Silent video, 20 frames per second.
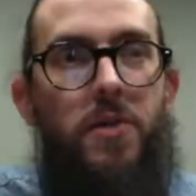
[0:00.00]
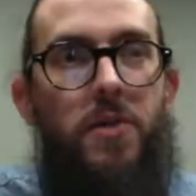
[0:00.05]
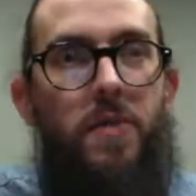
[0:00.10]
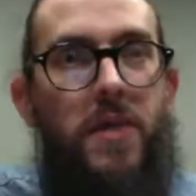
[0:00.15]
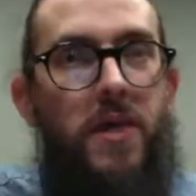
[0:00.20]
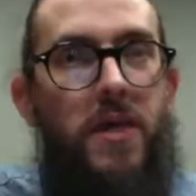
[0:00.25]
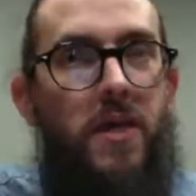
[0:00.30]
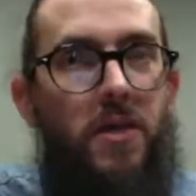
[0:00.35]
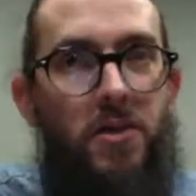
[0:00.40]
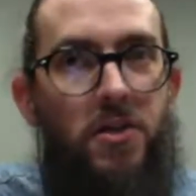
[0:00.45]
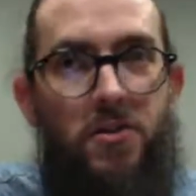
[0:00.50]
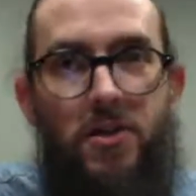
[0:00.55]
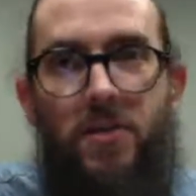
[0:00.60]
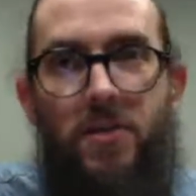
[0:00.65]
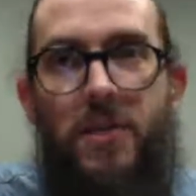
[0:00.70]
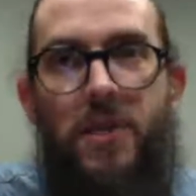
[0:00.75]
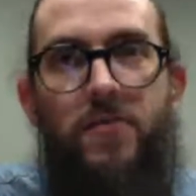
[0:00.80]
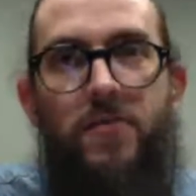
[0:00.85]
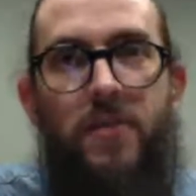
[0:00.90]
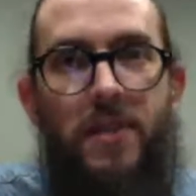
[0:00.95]
But
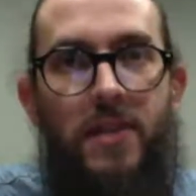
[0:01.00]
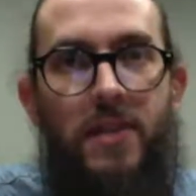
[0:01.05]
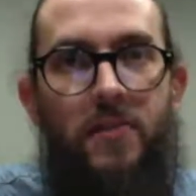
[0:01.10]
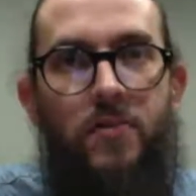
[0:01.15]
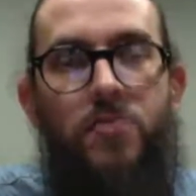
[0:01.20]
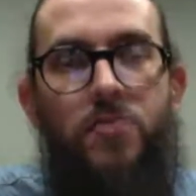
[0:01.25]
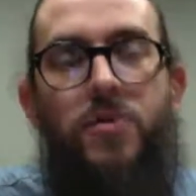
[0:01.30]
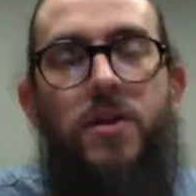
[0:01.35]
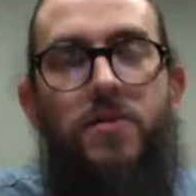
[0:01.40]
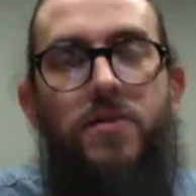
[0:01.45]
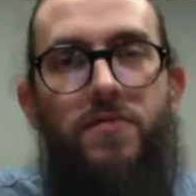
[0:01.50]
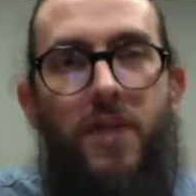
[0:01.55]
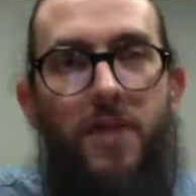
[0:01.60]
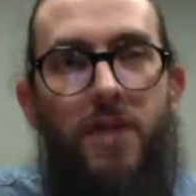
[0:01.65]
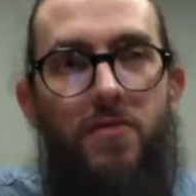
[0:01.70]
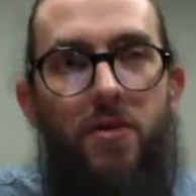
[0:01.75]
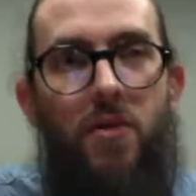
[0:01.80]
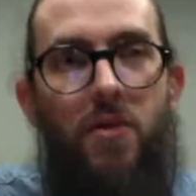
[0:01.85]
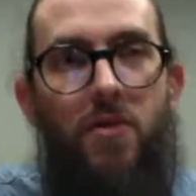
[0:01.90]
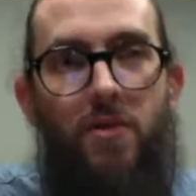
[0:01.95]
you're not giving them
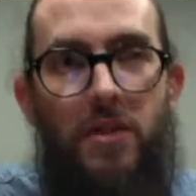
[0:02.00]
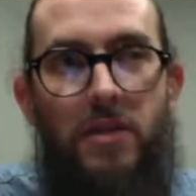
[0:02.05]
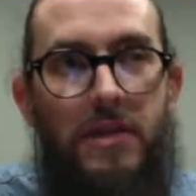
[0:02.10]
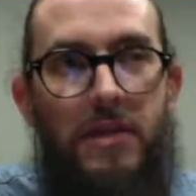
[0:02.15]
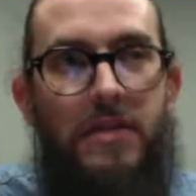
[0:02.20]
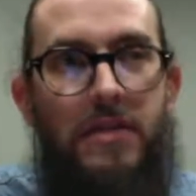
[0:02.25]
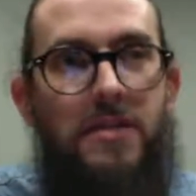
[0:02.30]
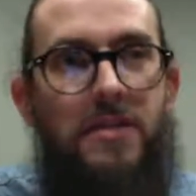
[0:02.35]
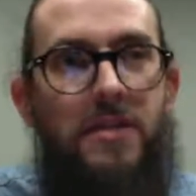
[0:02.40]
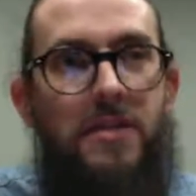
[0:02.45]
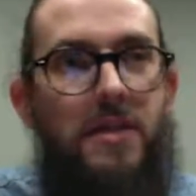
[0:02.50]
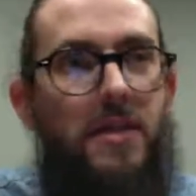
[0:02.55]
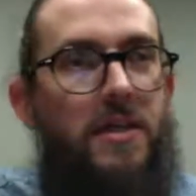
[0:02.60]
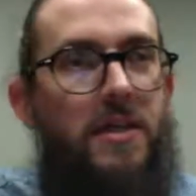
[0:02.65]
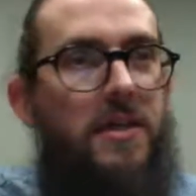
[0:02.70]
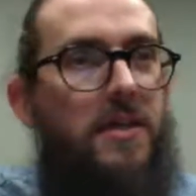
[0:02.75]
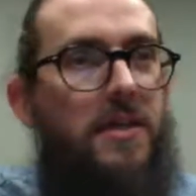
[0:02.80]
25 other links